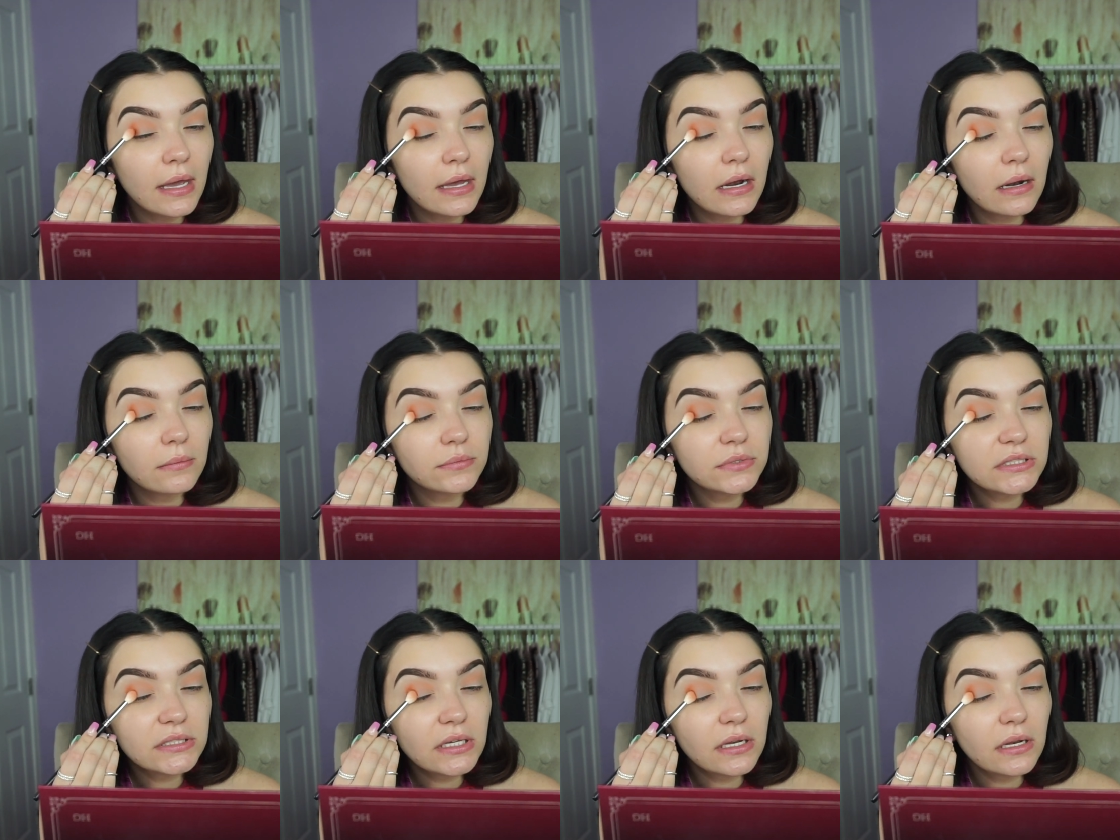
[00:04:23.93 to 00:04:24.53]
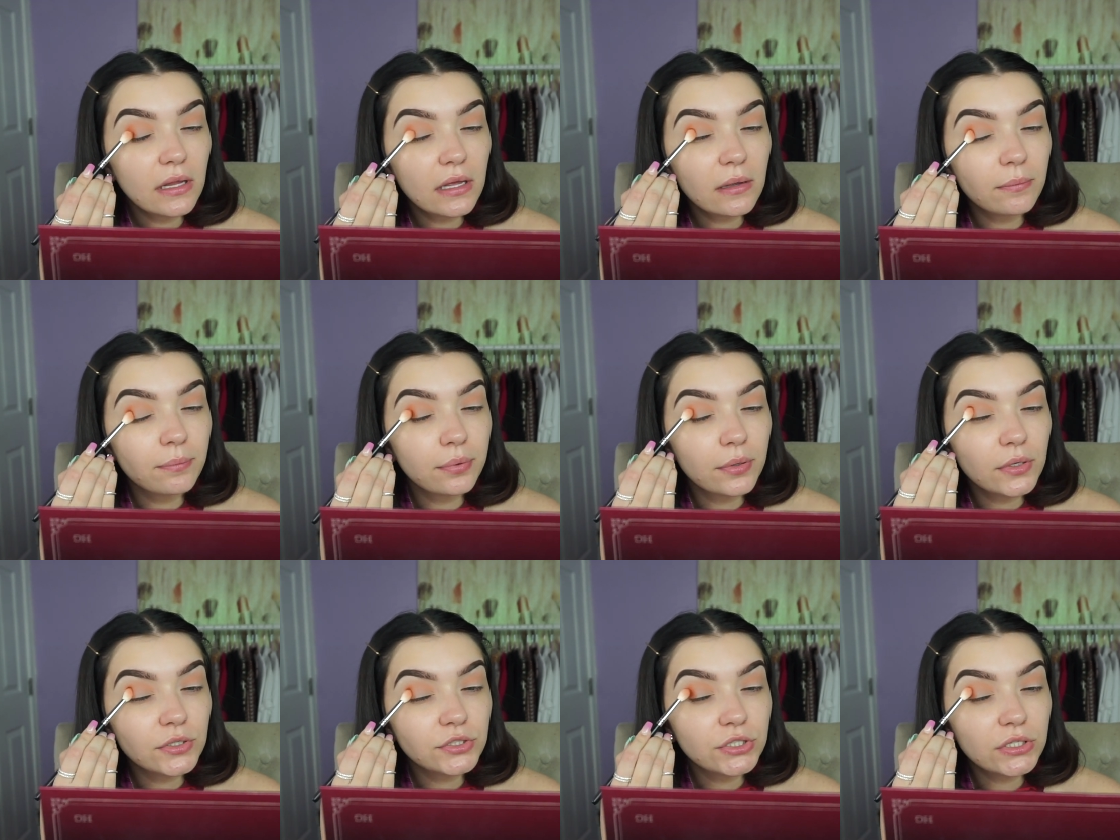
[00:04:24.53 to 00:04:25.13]
I'm just kind of like
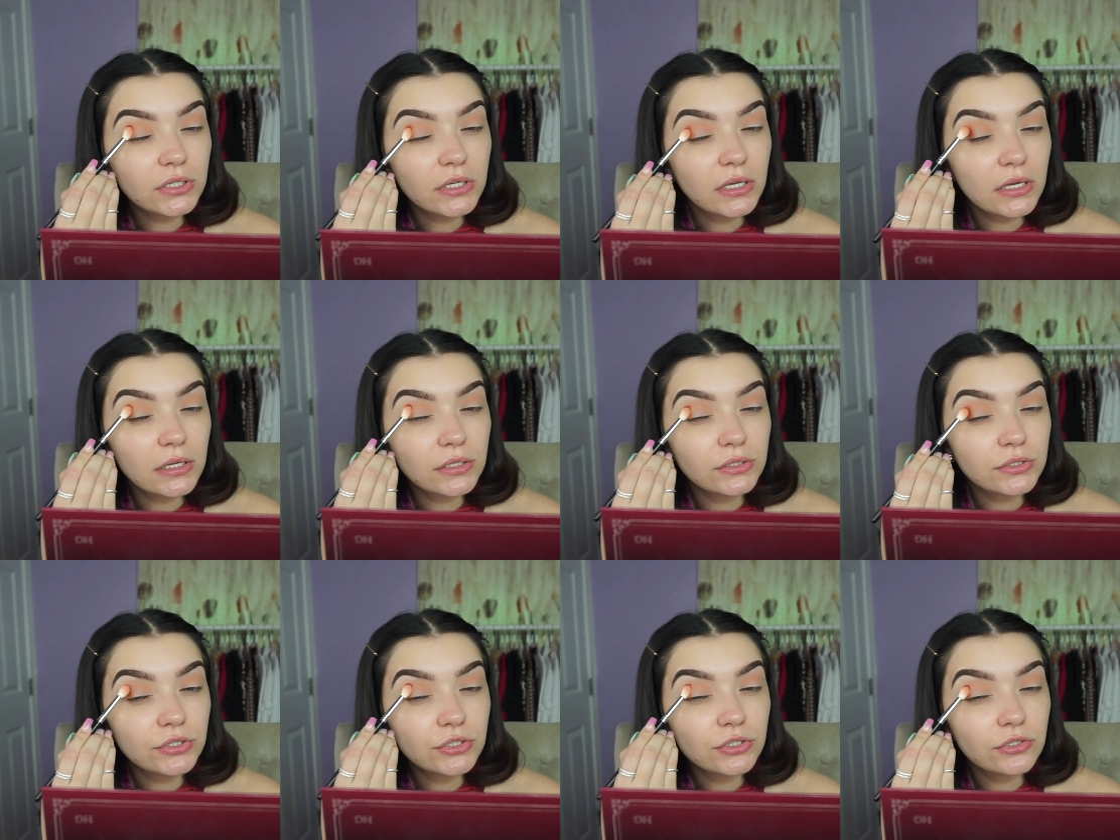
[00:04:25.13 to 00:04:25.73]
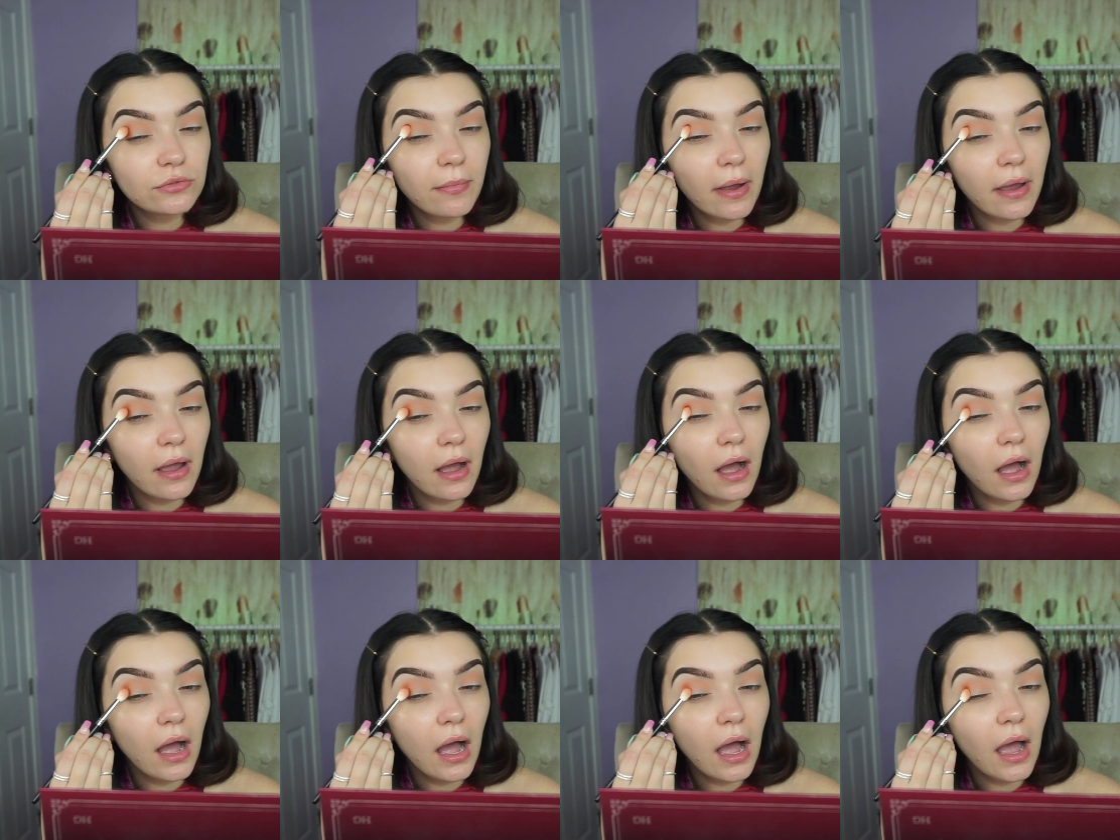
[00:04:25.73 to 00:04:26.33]
pushing it into my
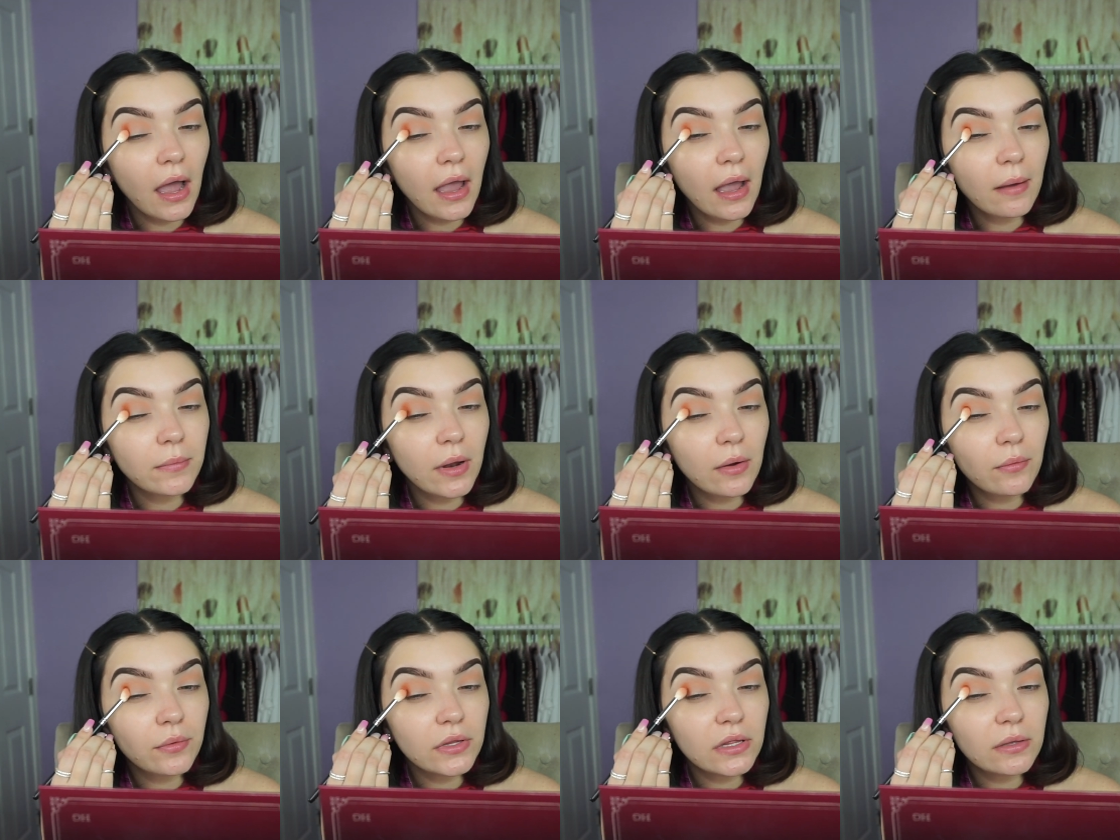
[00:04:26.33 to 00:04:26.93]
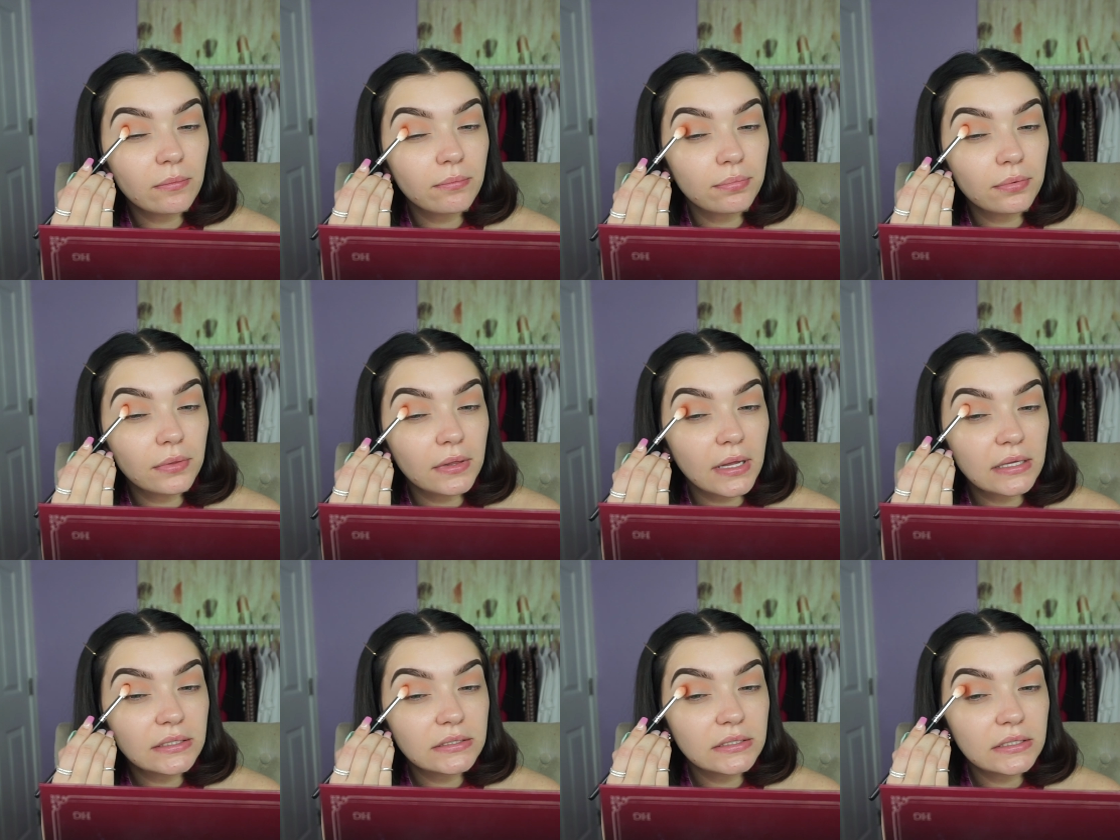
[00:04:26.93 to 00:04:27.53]
eye. I'm not really
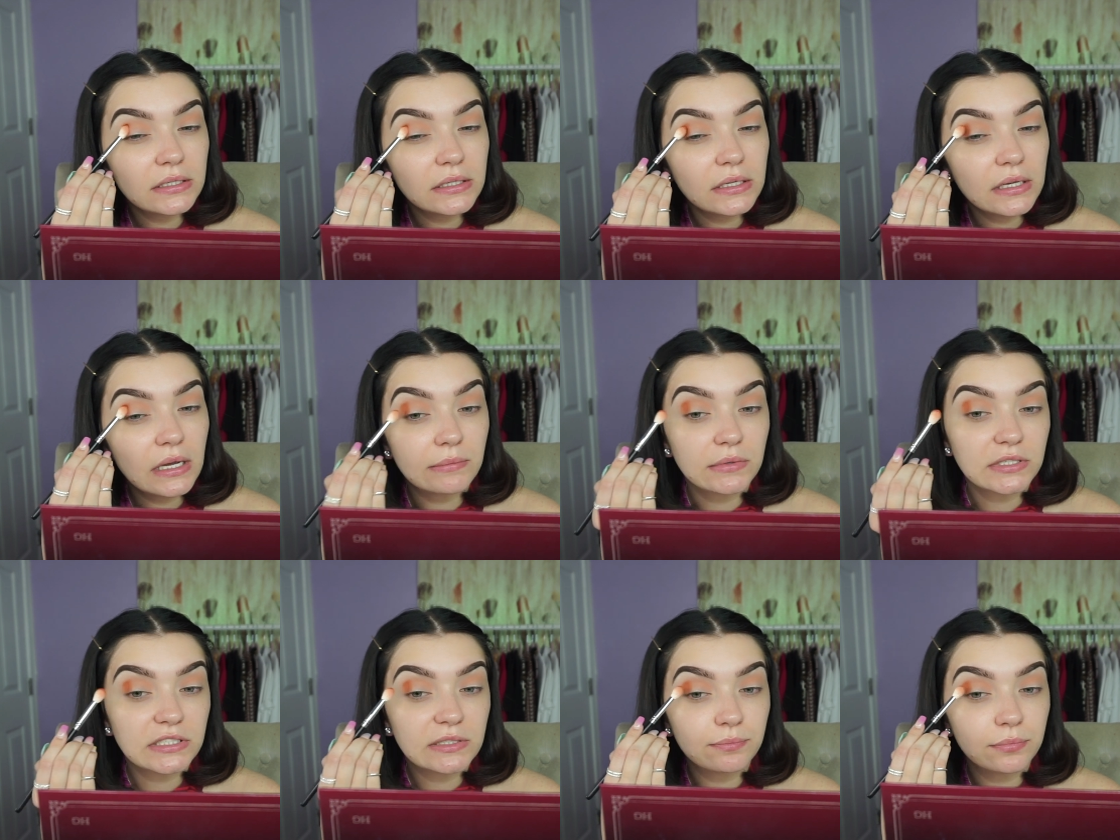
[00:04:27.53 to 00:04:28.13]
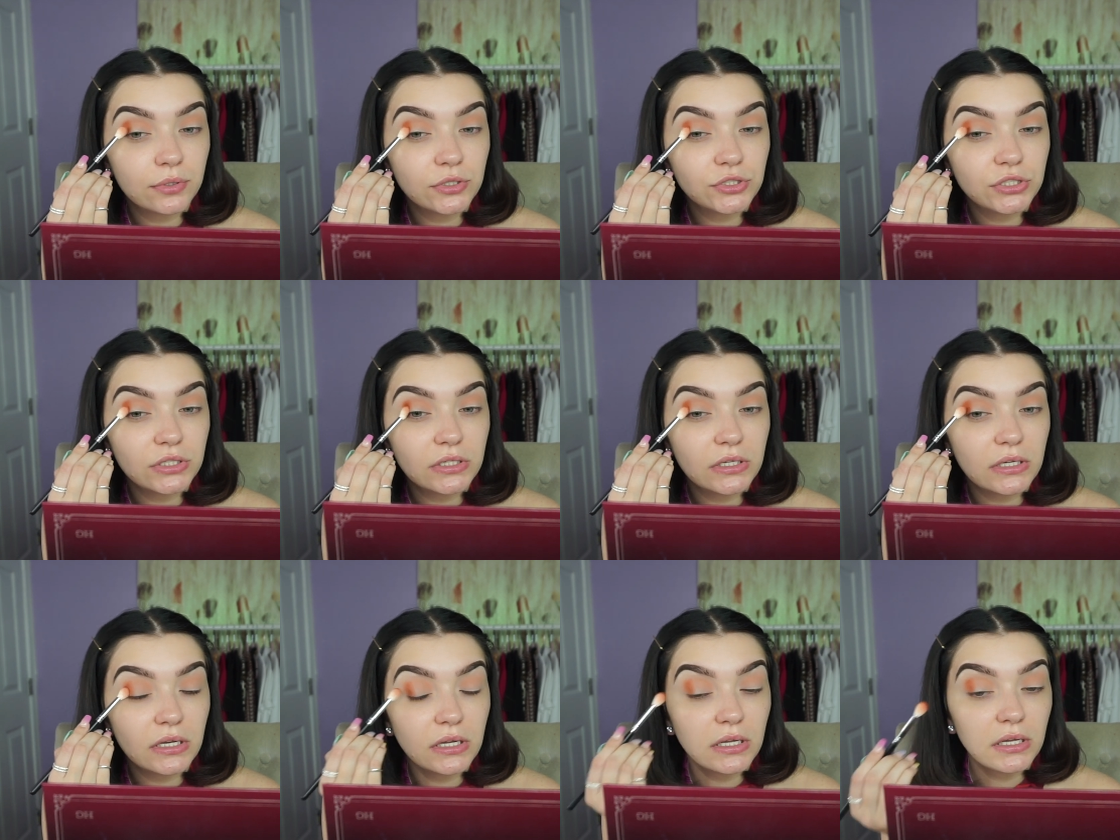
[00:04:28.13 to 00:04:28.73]
blending it. I'm just
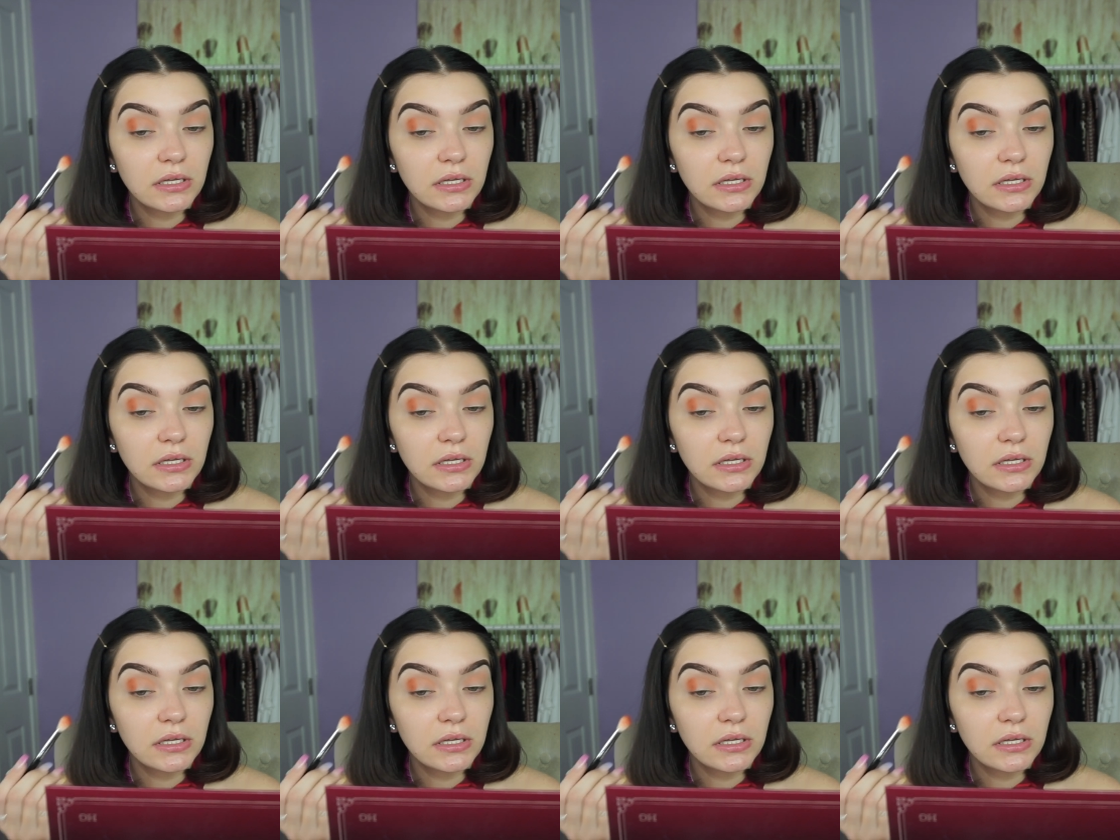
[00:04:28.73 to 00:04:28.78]
pushing it